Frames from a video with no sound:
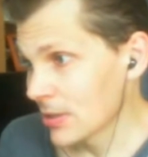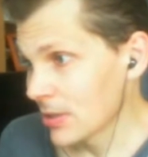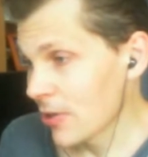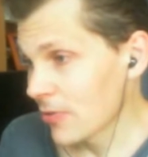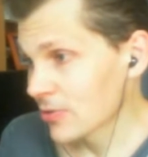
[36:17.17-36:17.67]

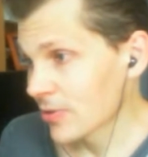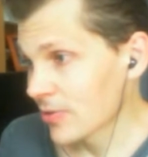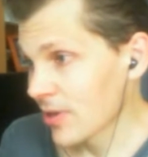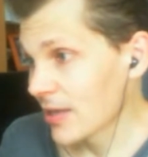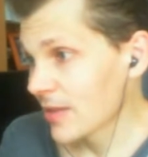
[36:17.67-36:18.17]
He goes on to
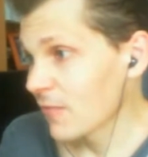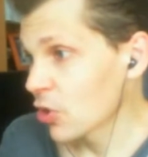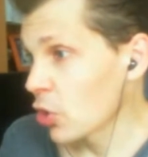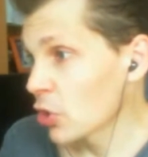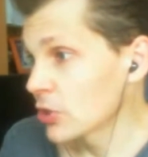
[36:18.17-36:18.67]
say they've
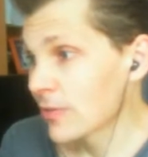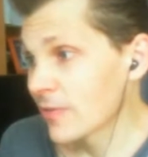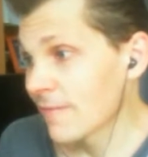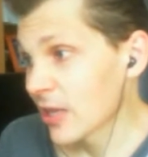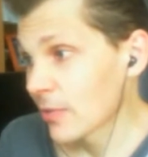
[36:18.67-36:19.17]
learned
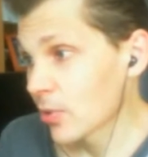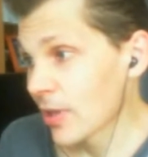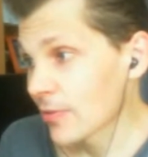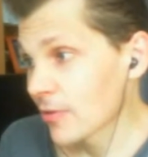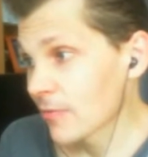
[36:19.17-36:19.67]
some valuable
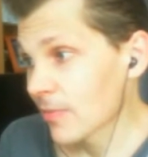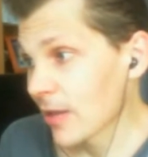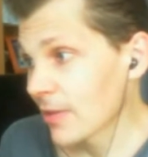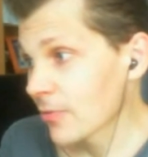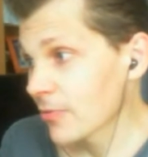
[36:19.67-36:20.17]
lessons this
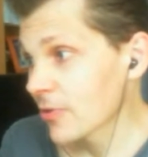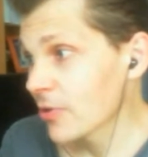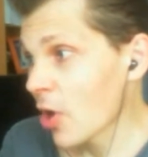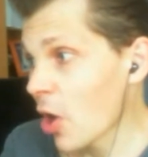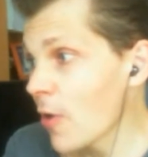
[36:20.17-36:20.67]
past month or
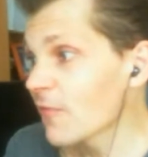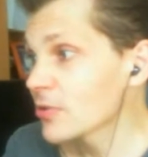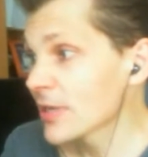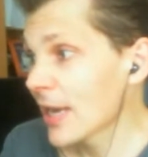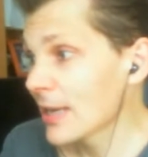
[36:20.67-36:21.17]
so, hopeful
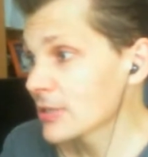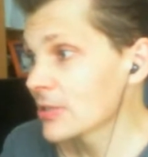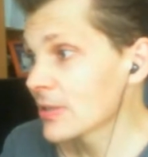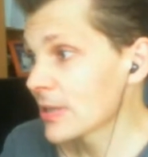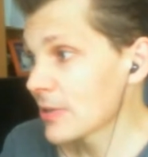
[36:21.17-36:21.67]
to
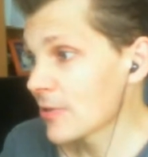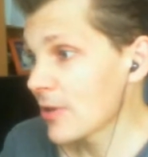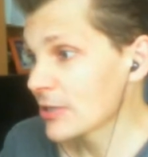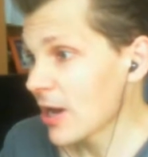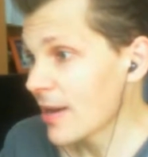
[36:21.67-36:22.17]
catch
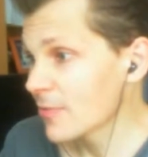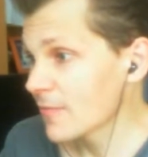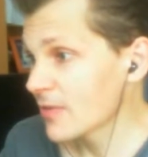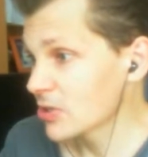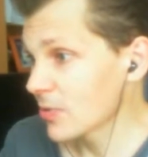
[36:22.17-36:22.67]
these types
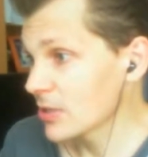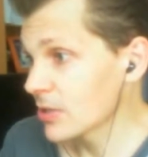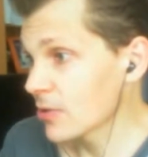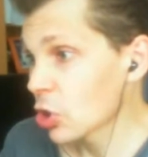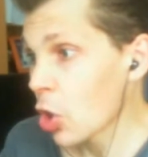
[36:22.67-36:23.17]
of
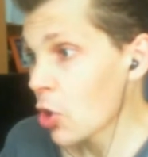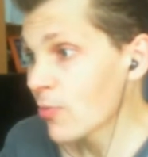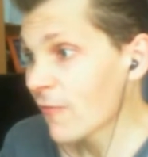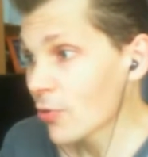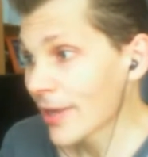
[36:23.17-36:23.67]
situations long
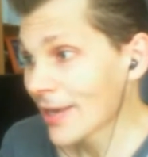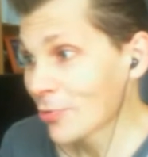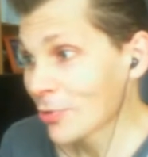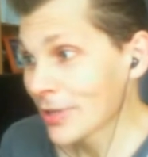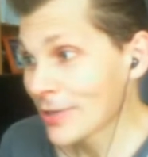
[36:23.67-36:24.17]
before they
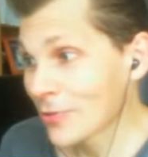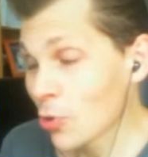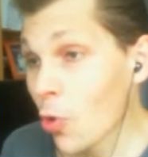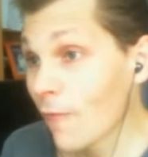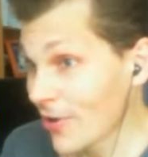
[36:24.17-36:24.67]
get
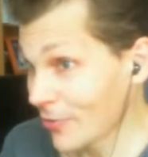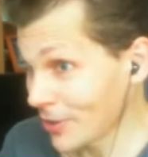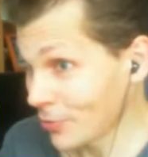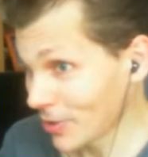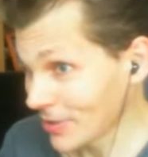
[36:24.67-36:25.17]
released or
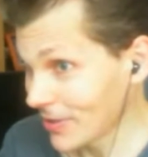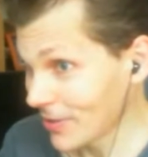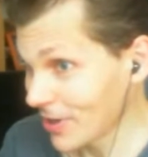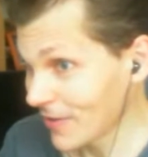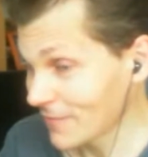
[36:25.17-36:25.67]
very quickly
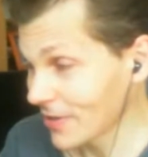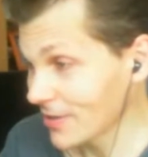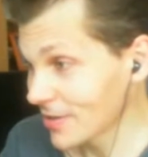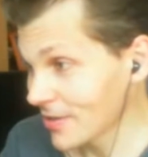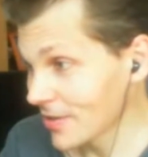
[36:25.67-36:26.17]

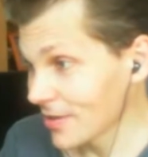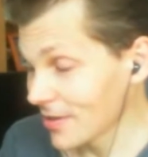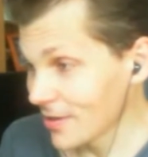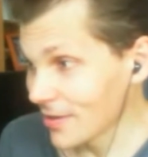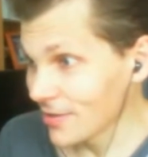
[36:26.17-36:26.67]
thereafter.
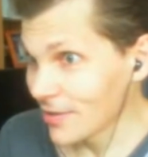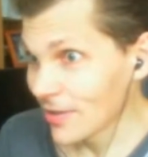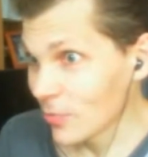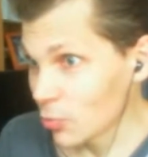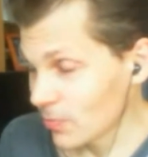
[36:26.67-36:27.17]
Yeah,
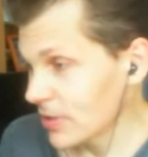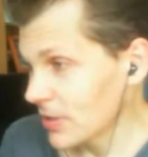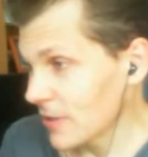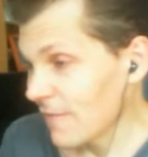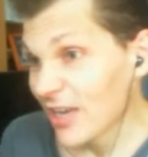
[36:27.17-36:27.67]
that would
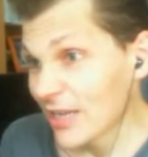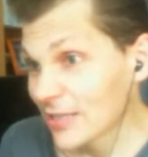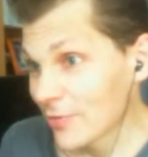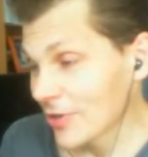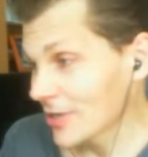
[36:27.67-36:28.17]
be
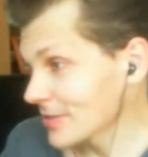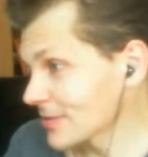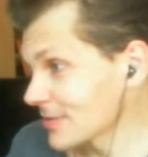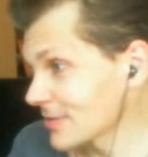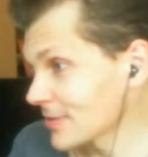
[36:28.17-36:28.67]
fantastic.
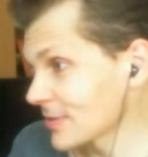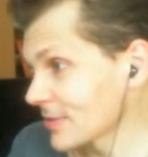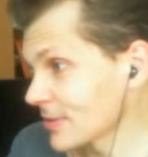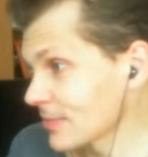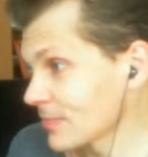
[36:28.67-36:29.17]

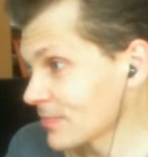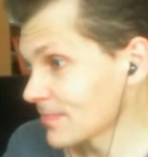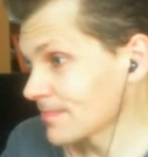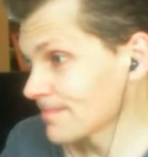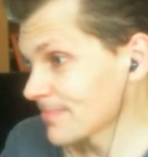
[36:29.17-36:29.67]

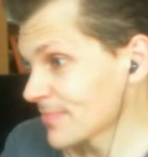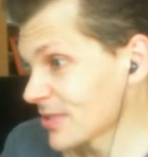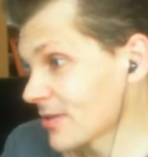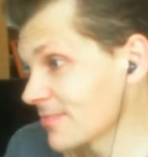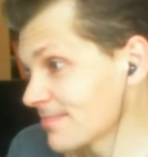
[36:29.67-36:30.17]

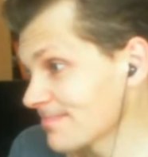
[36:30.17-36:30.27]
So,